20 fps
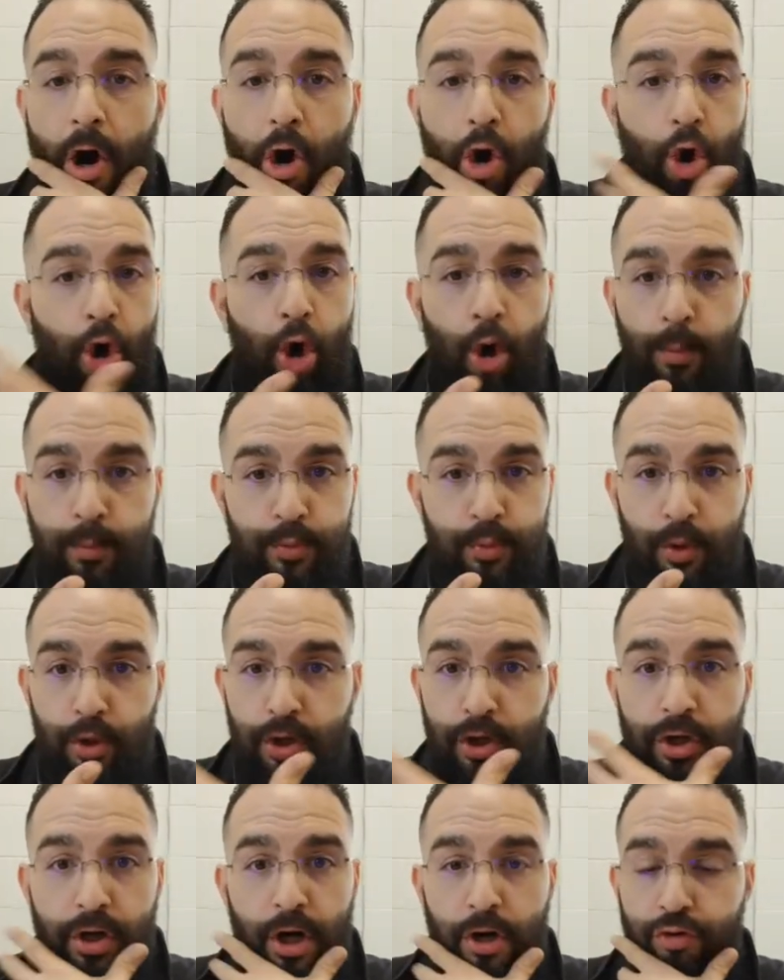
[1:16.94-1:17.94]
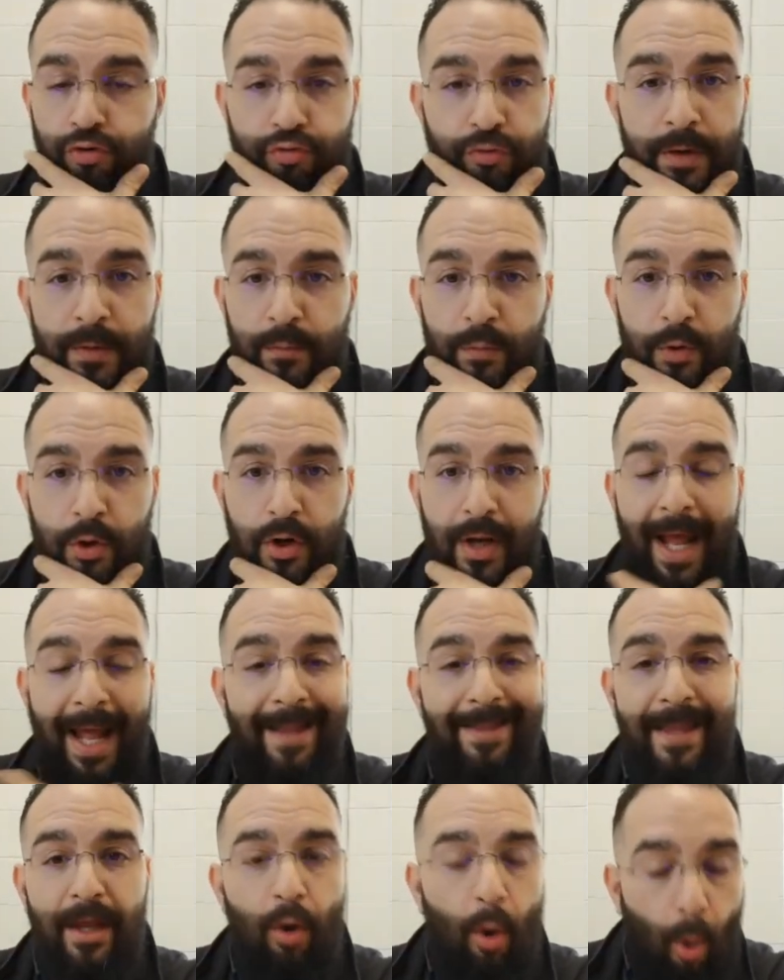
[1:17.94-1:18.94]
hopes were good, our dreams were good,
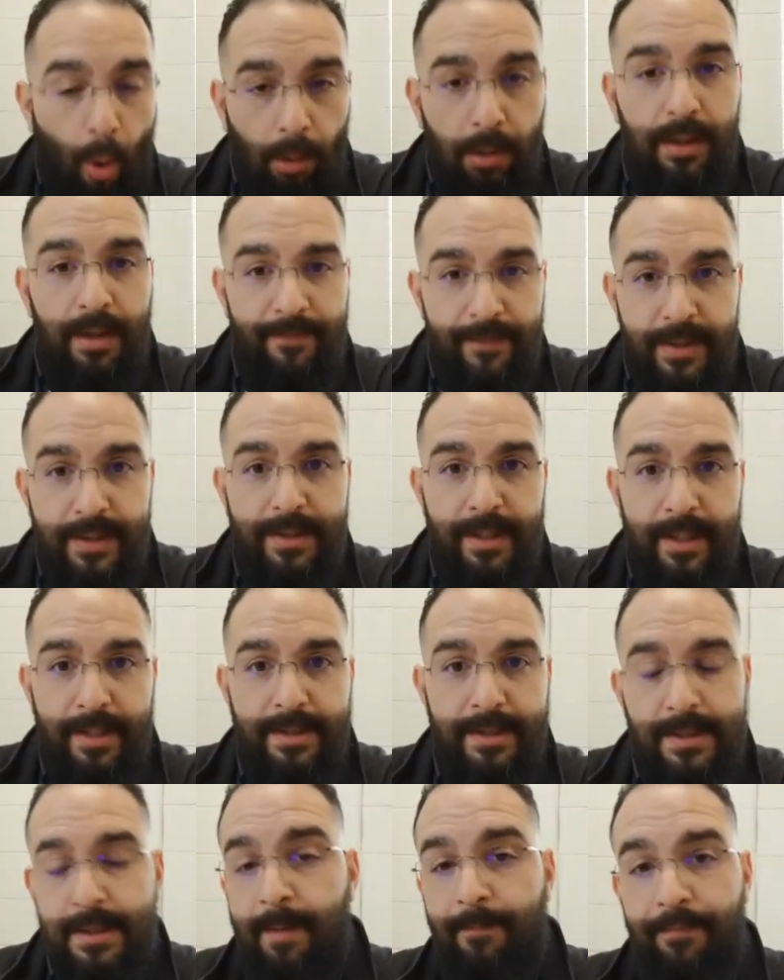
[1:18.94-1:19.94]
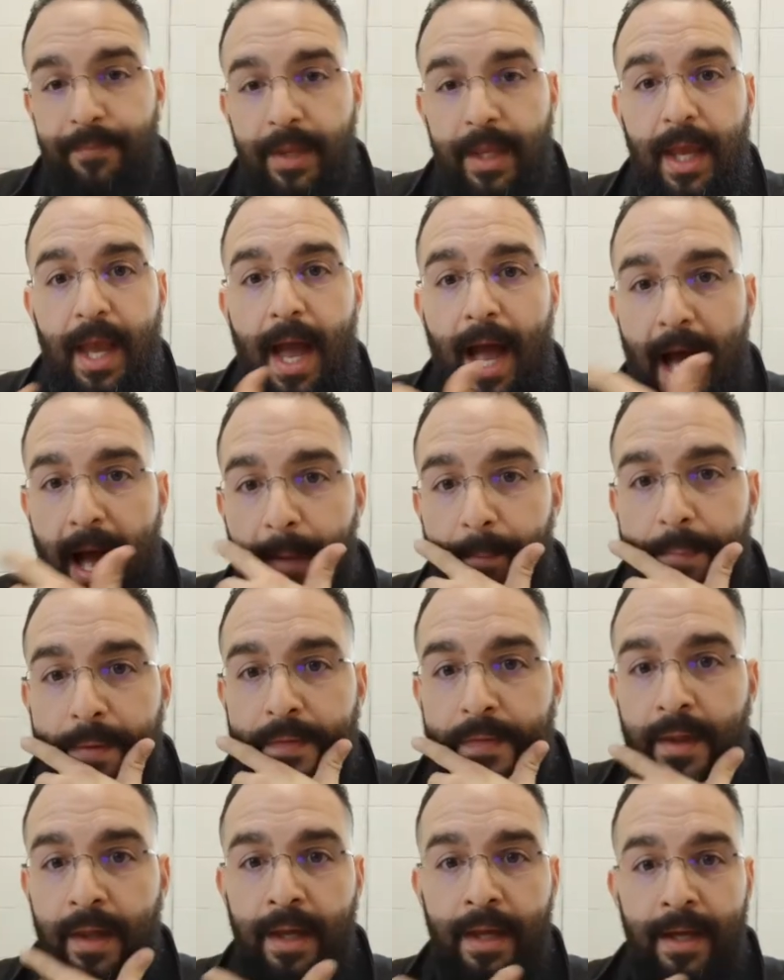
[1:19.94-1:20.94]
and then all of a sudden something
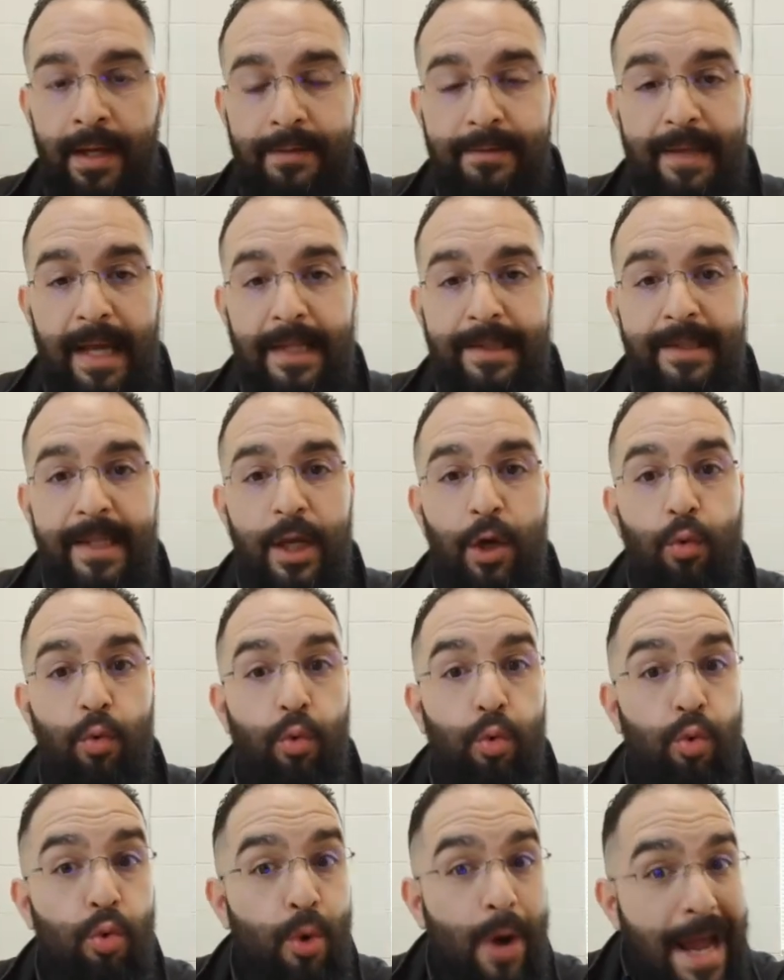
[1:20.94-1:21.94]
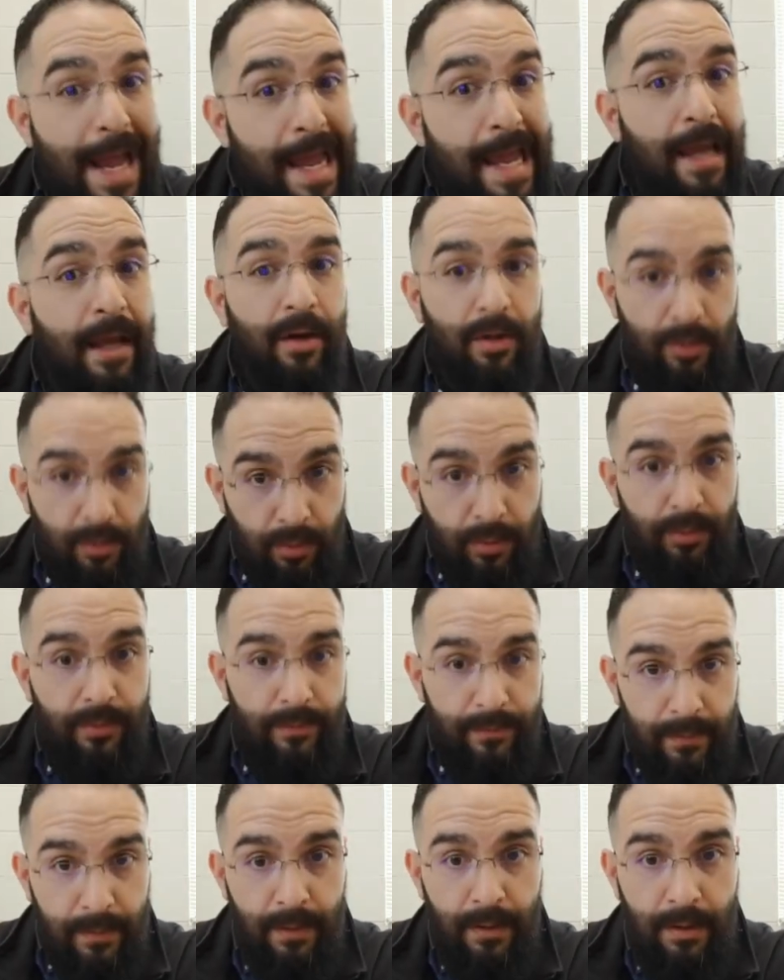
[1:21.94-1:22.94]
happened that
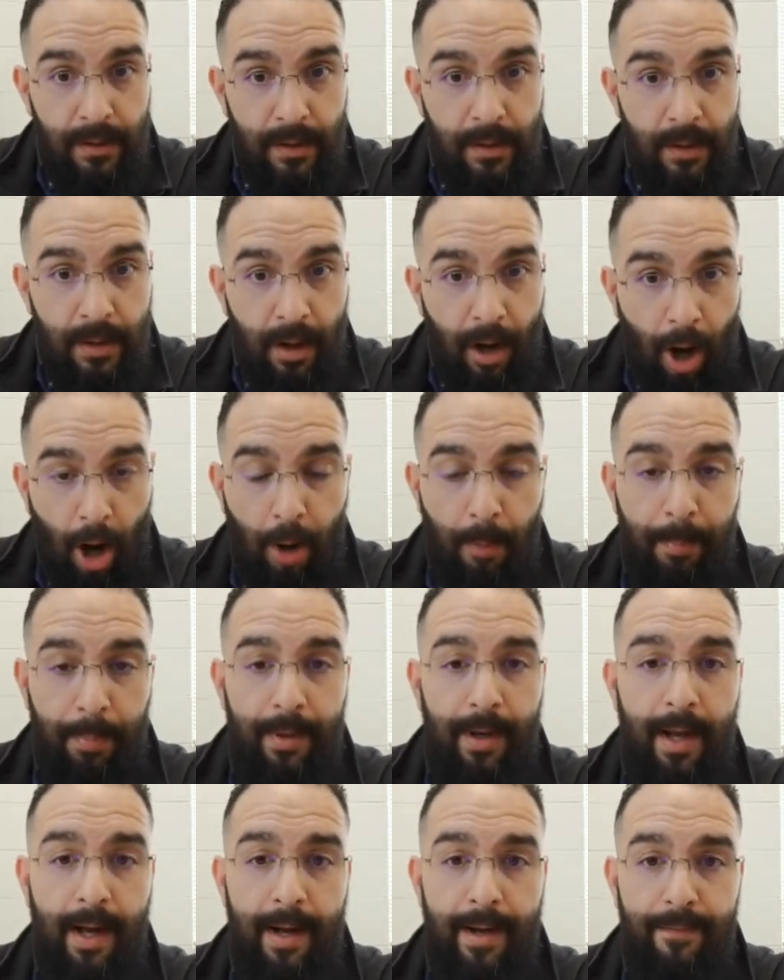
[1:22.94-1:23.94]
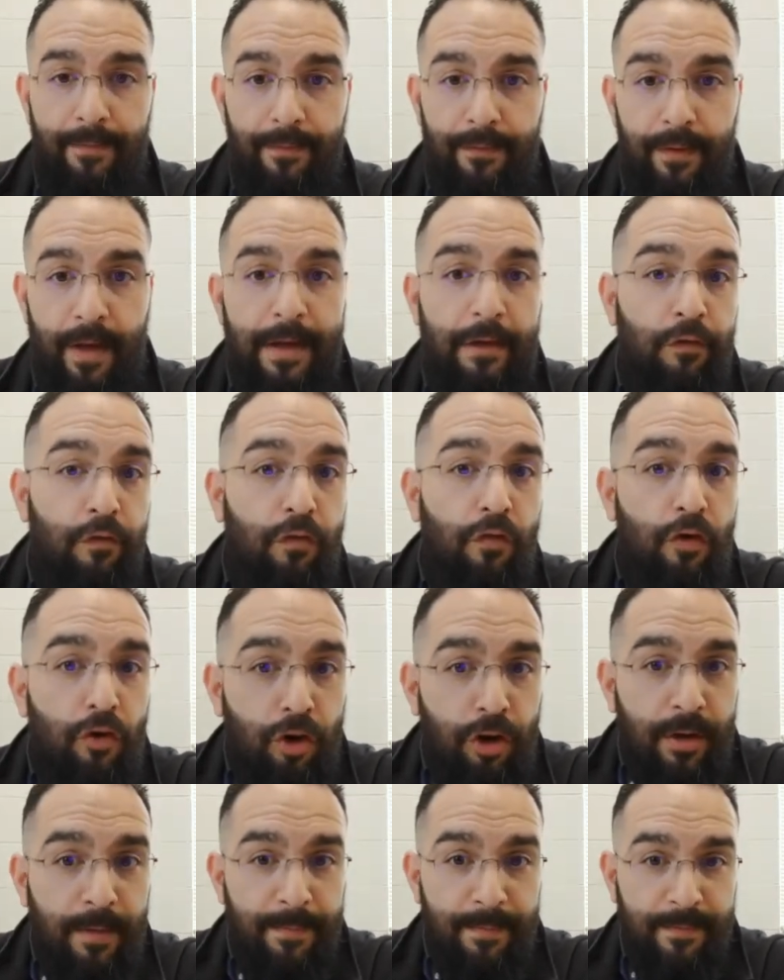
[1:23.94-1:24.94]
derailed our plans. A
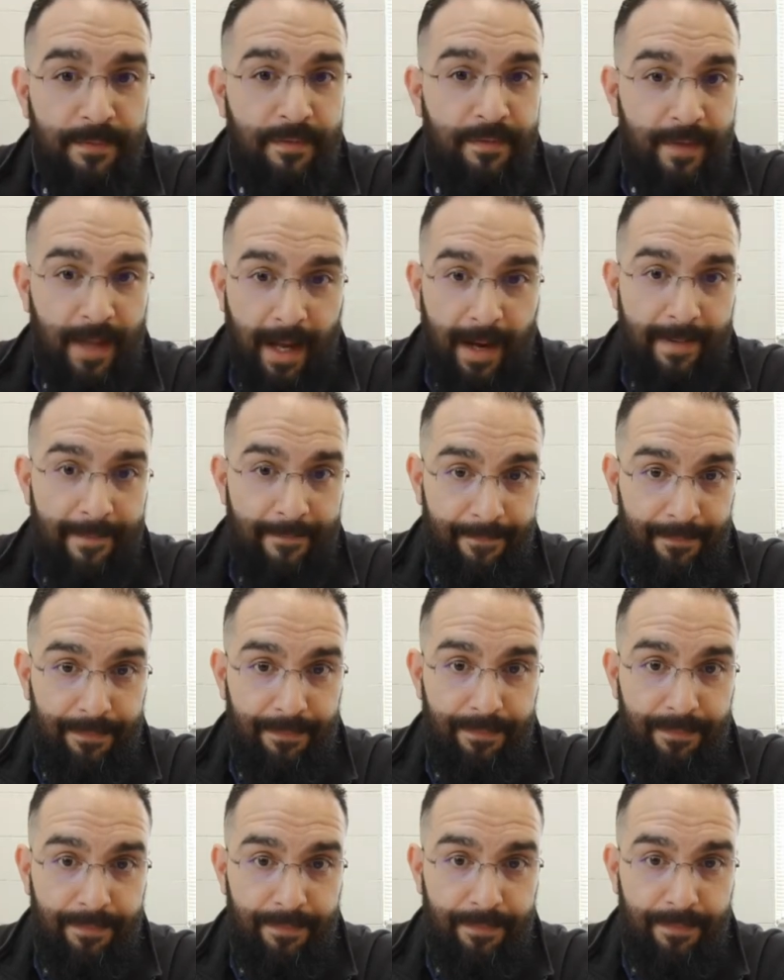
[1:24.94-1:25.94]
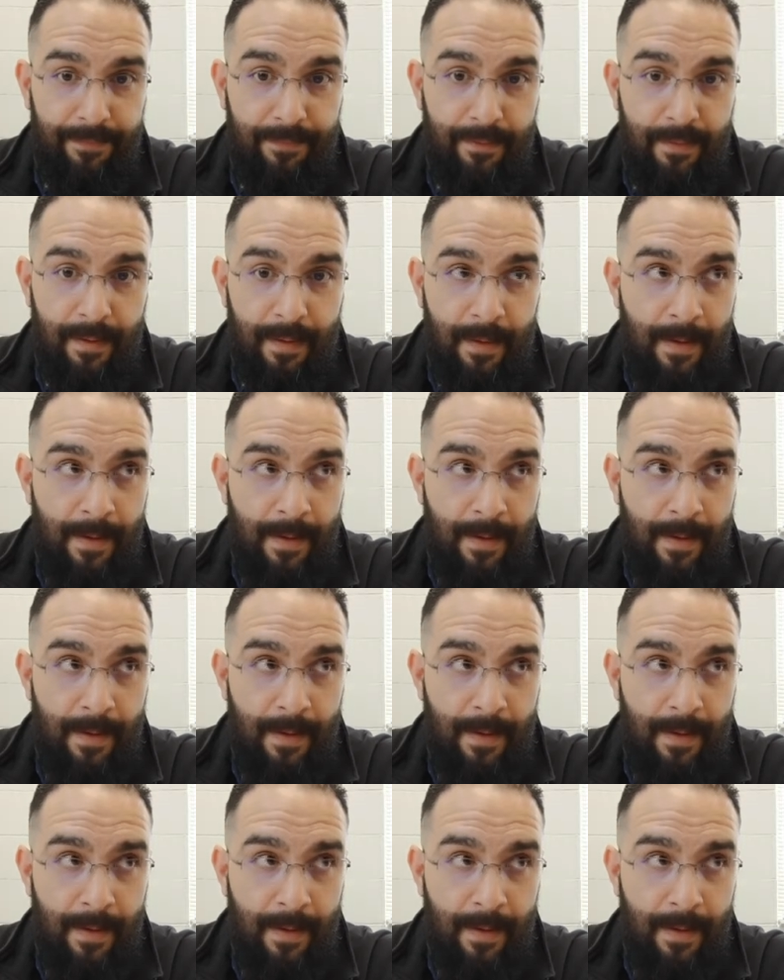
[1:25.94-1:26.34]
circumstance,